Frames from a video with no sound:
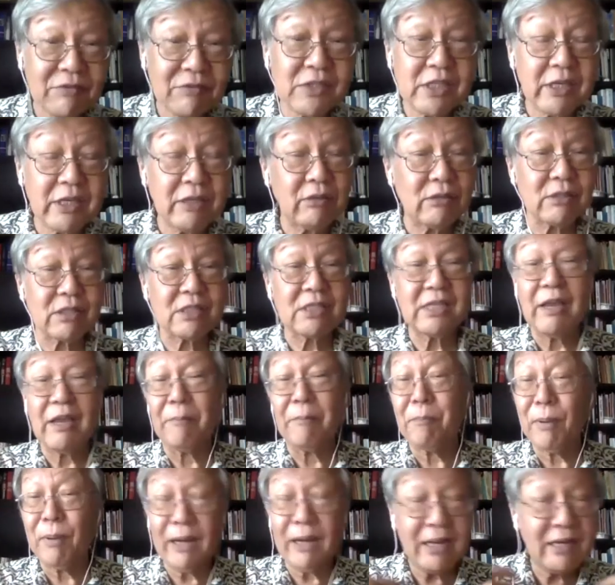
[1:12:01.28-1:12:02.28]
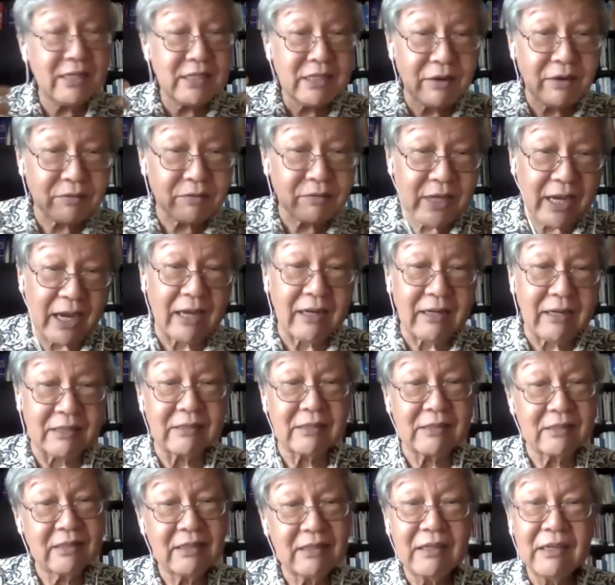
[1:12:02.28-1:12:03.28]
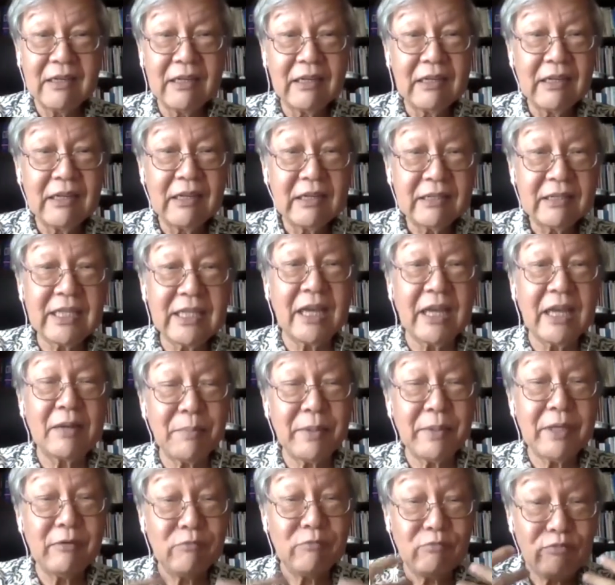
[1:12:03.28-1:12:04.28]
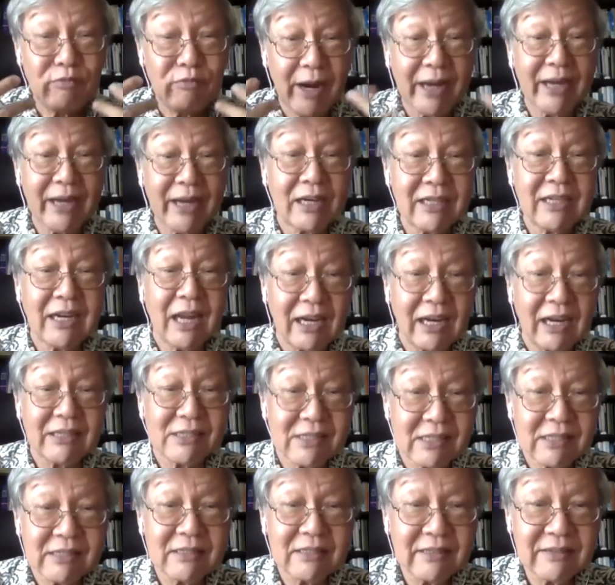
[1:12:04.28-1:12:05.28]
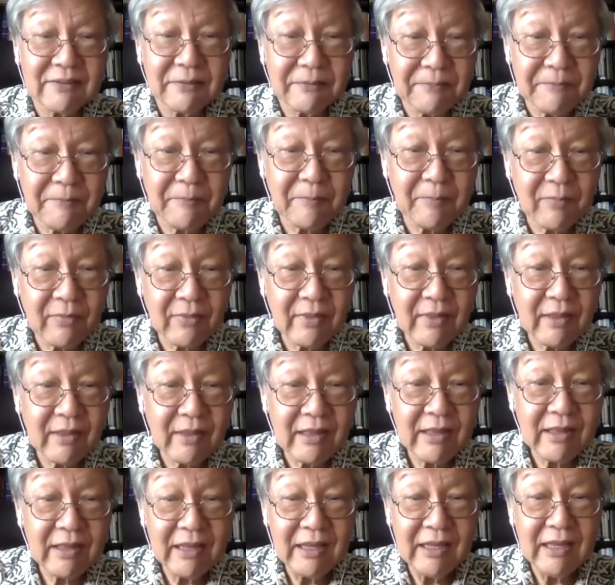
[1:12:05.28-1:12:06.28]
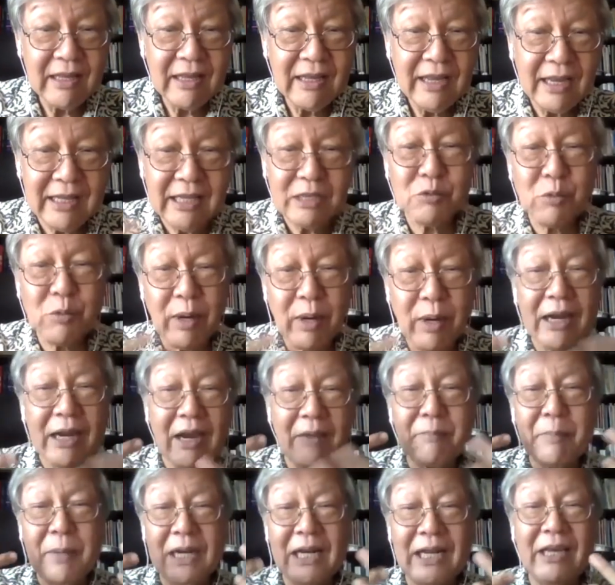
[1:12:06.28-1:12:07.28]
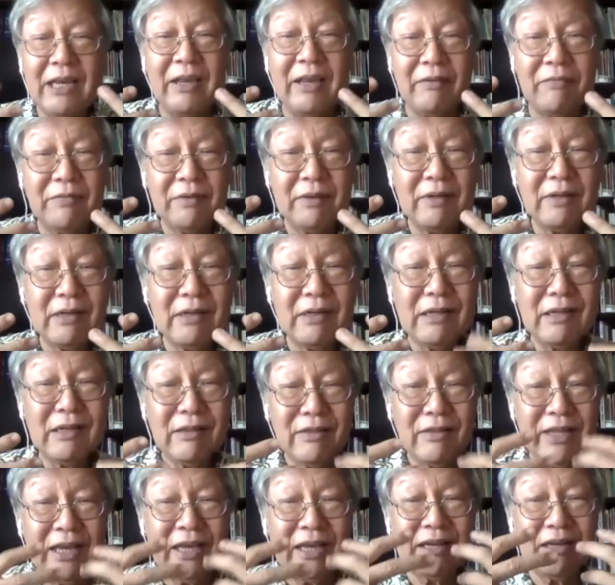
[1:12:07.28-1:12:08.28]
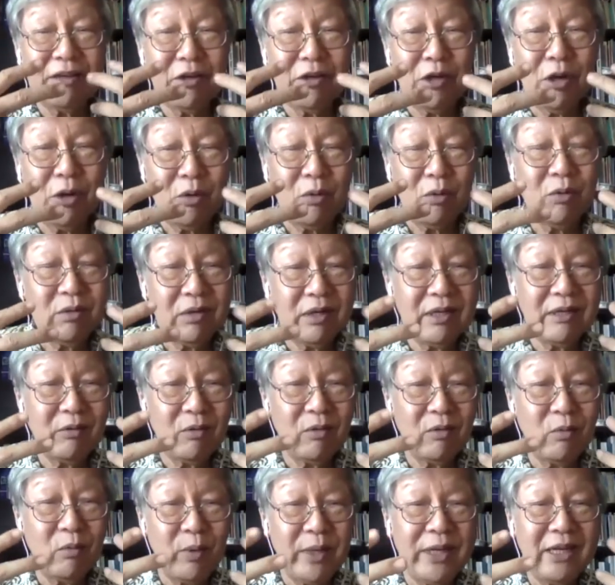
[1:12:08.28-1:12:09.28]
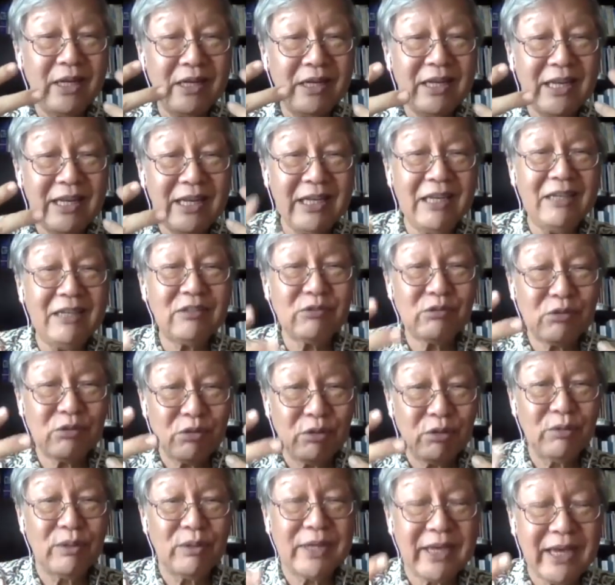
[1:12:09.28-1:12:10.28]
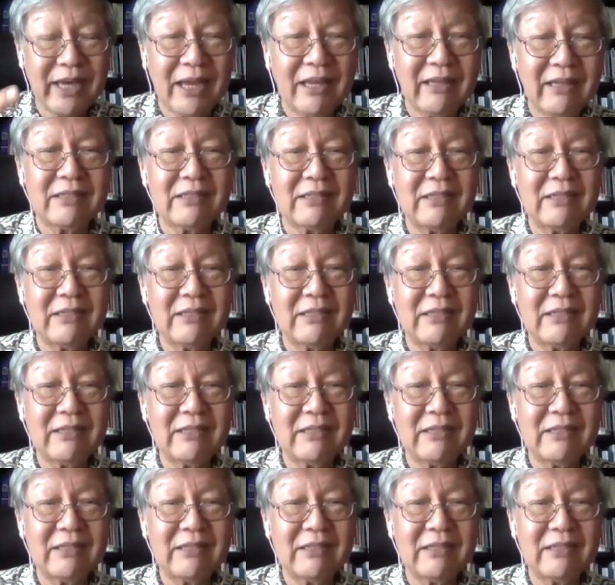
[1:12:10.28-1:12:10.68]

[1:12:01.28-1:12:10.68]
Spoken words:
skills. There are plenty of talent that be recognized. And that's why I believe that, you know, we need to get,